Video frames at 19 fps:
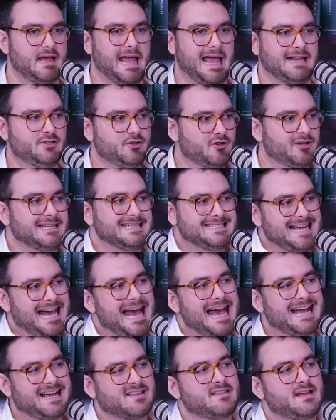and you can
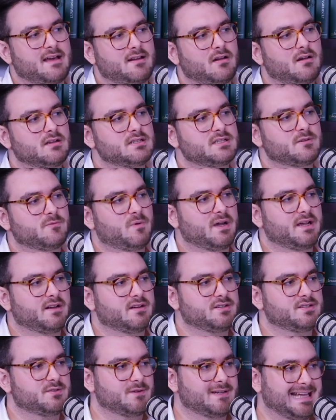tack that on to what
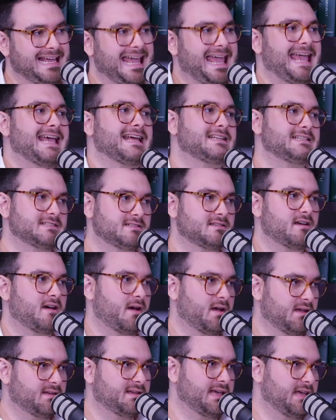you're doing and
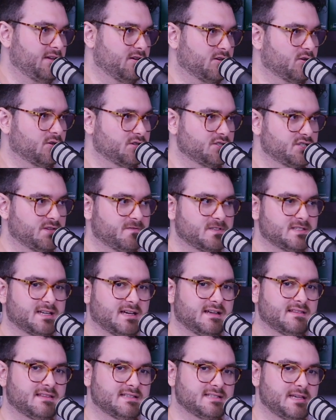get your Codice
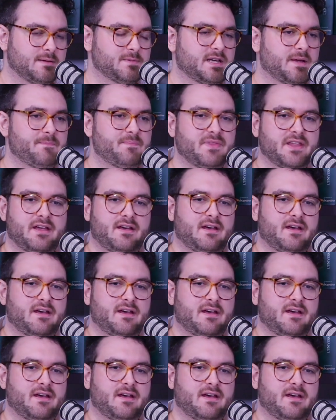Fiscale at the same time.